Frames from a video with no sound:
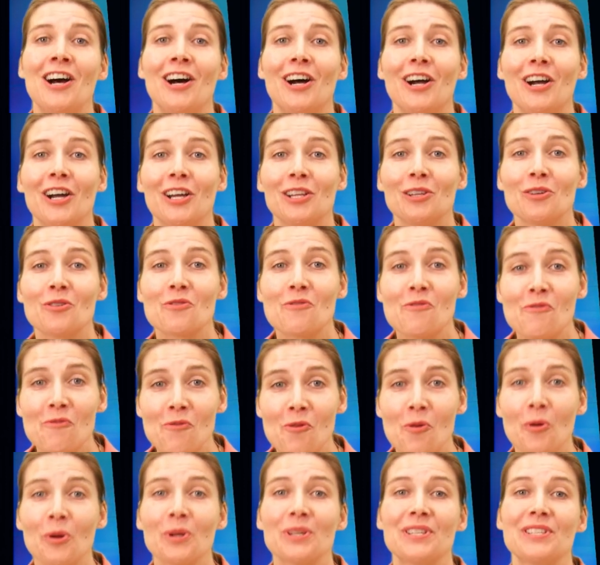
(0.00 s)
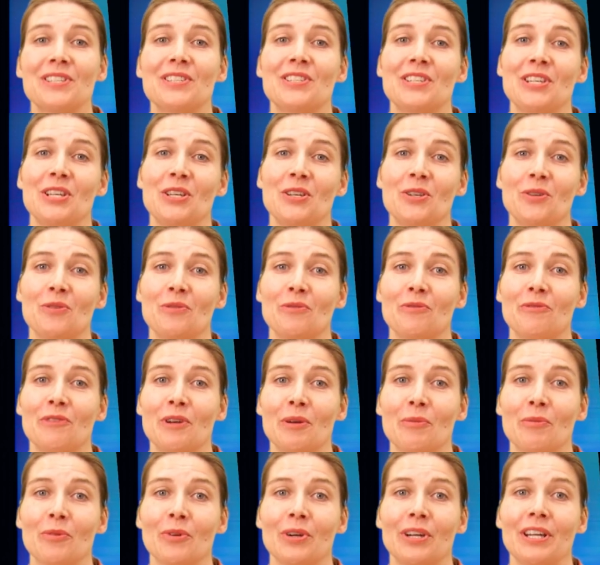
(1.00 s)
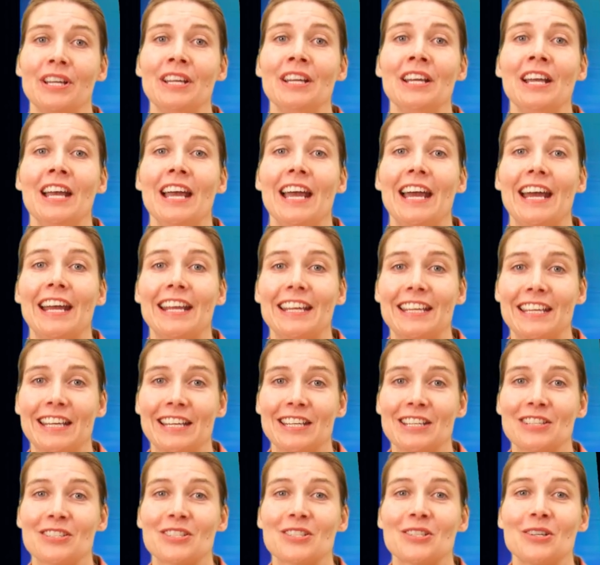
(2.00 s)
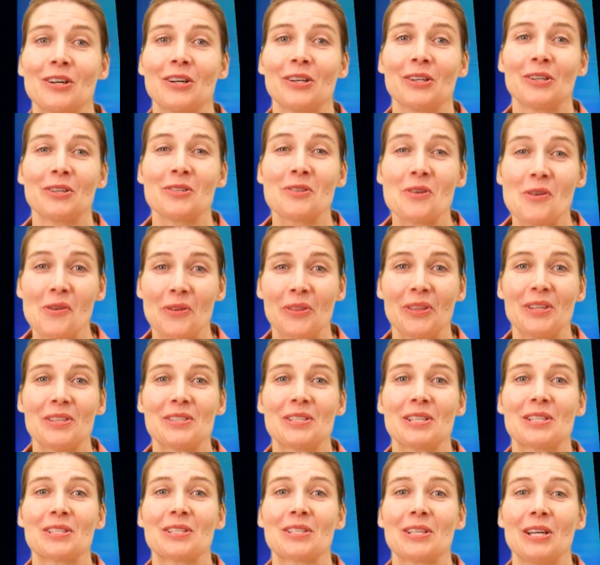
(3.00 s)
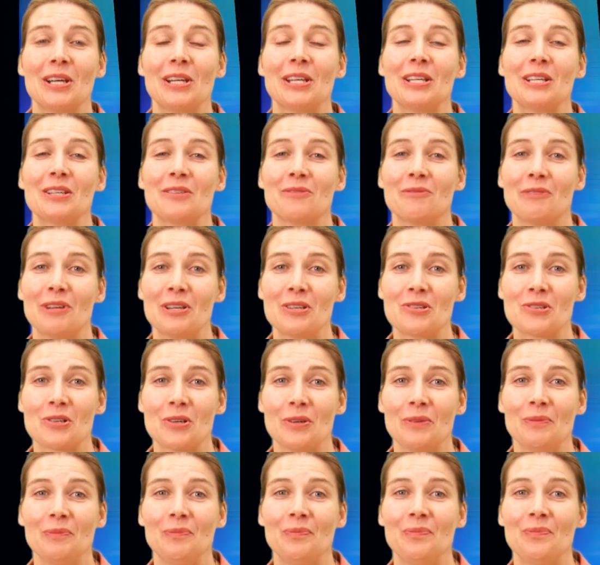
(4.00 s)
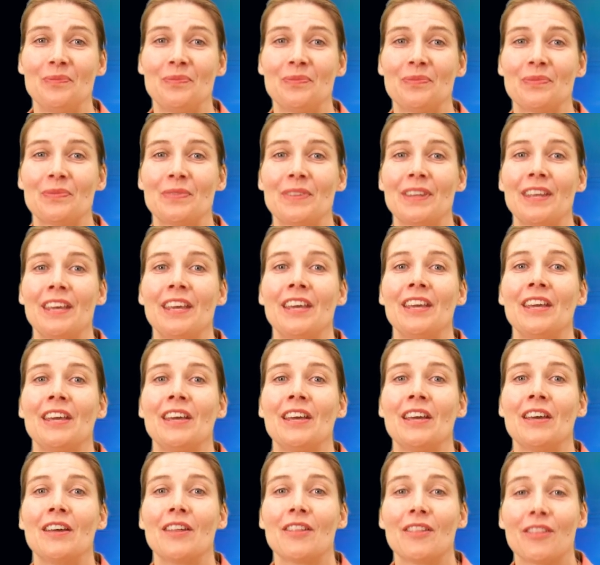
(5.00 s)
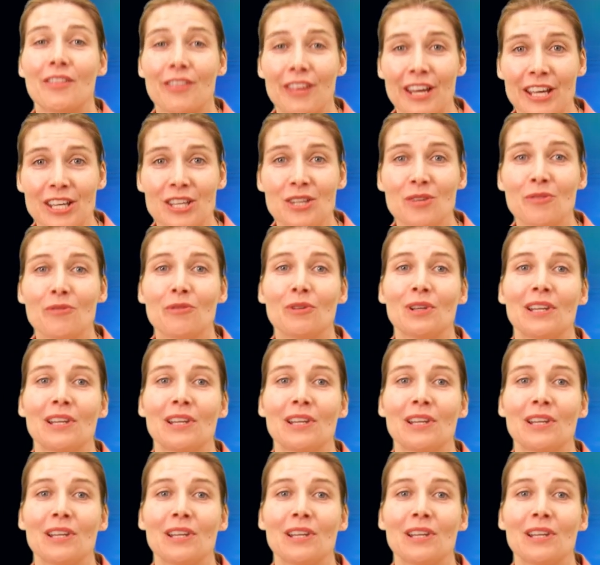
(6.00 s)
I look forward to seeing you in February and getting started on this exciting adventure. Thank you for